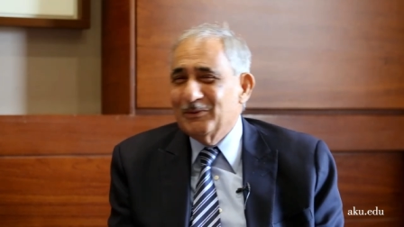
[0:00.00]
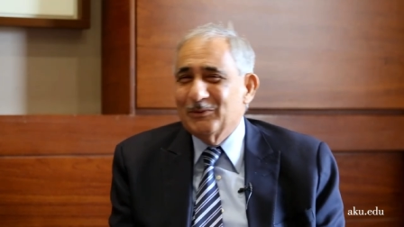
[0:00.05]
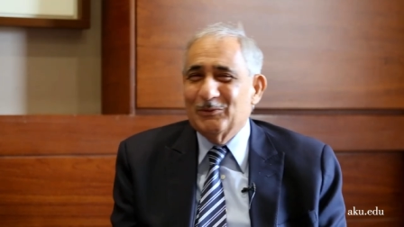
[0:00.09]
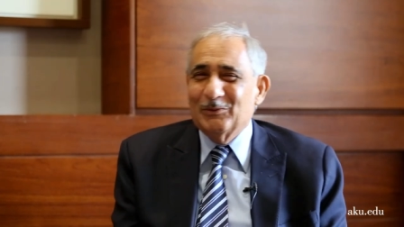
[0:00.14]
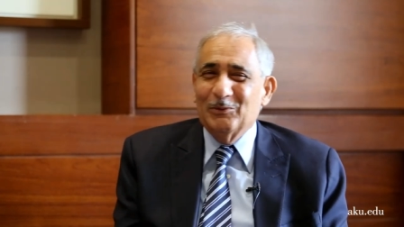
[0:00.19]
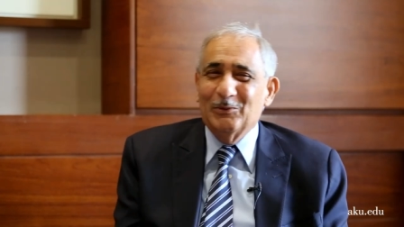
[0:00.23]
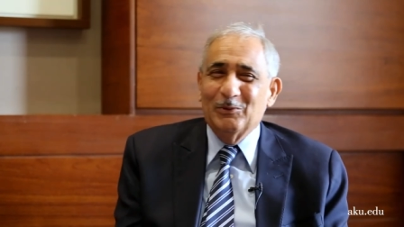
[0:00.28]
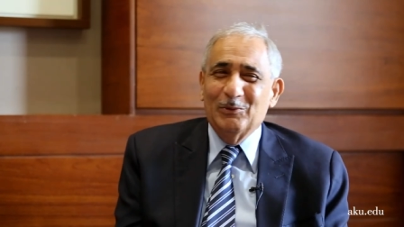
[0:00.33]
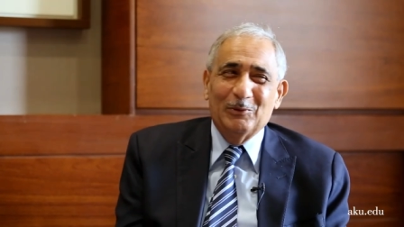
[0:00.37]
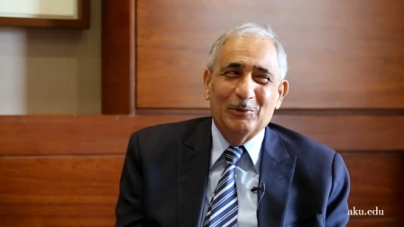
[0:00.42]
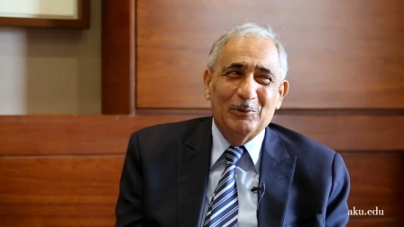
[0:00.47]

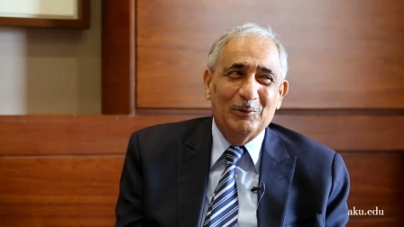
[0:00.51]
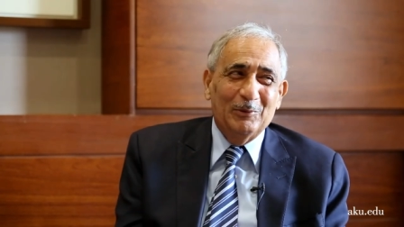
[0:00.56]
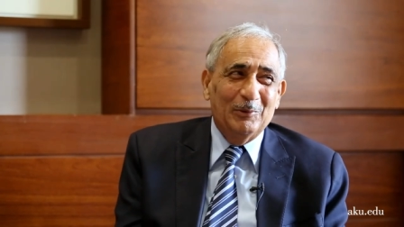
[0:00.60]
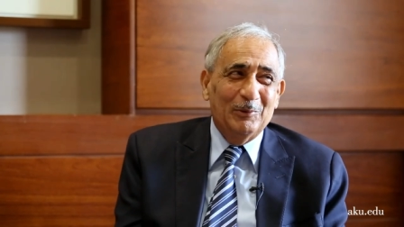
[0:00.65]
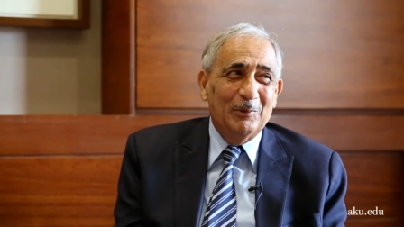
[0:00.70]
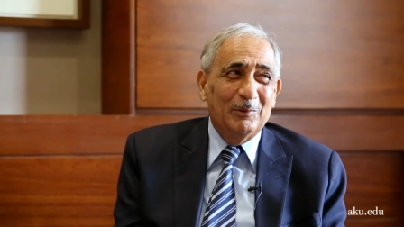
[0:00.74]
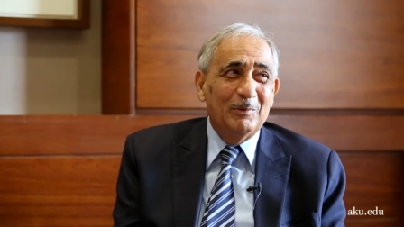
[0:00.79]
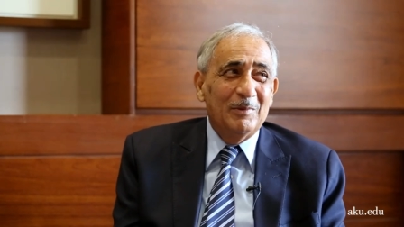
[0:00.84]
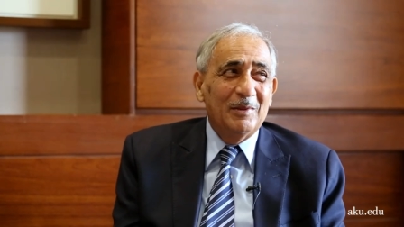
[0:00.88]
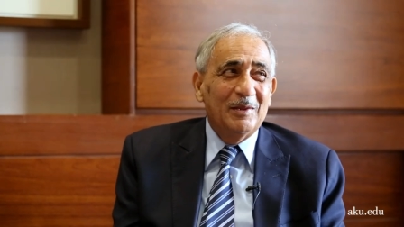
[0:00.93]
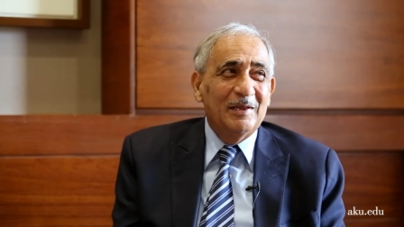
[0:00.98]

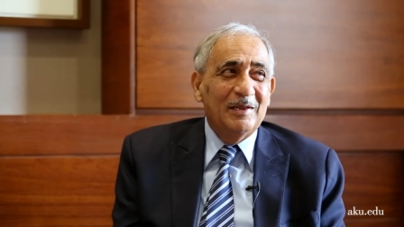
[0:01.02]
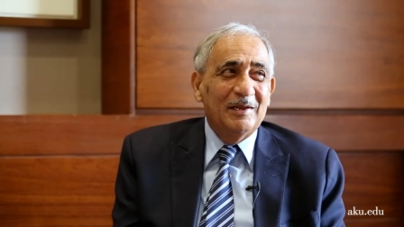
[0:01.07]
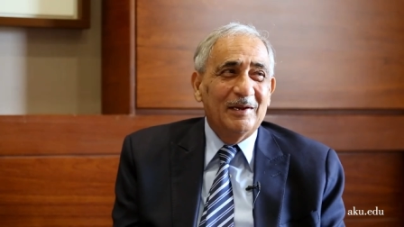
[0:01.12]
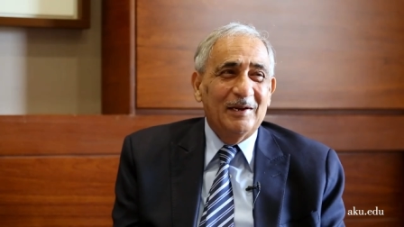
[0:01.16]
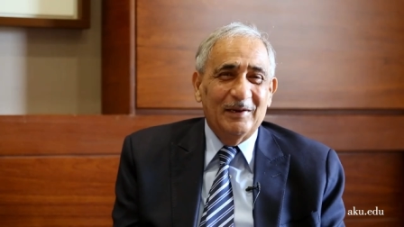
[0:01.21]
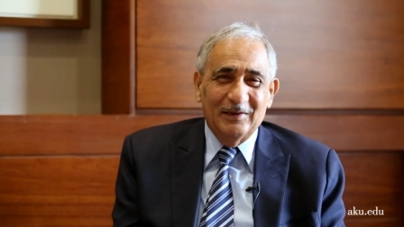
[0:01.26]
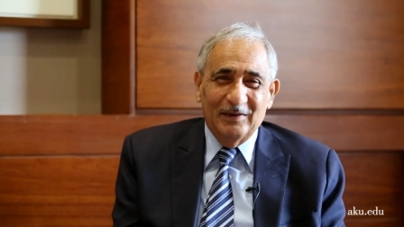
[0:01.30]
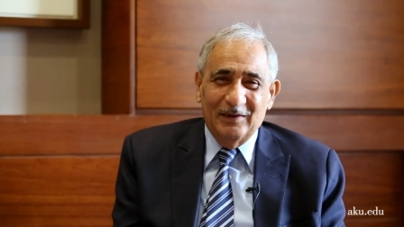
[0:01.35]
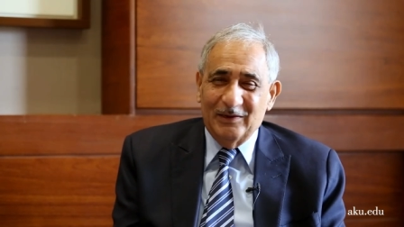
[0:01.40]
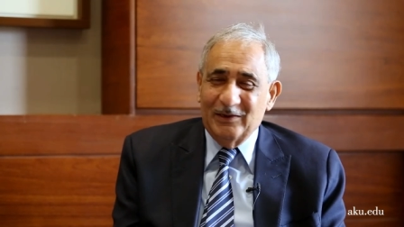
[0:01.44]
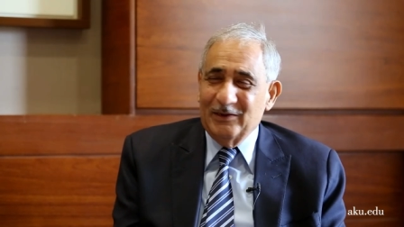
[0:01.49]
so
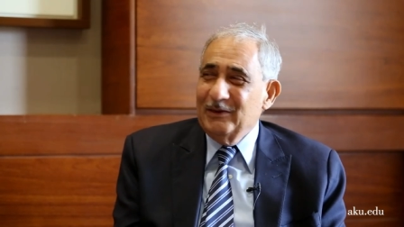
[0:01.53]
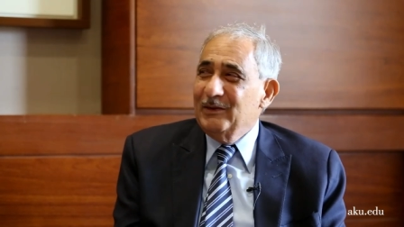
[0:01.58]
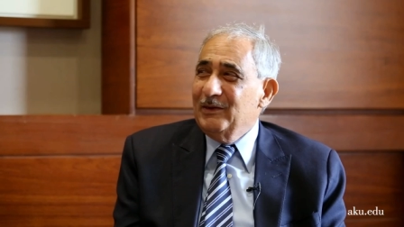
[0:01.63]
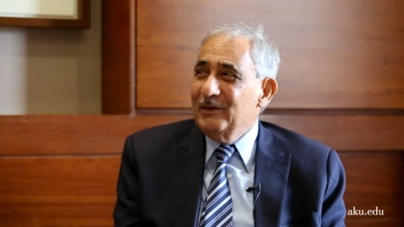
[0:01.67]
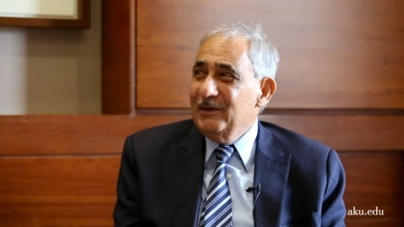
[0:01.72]
I, I,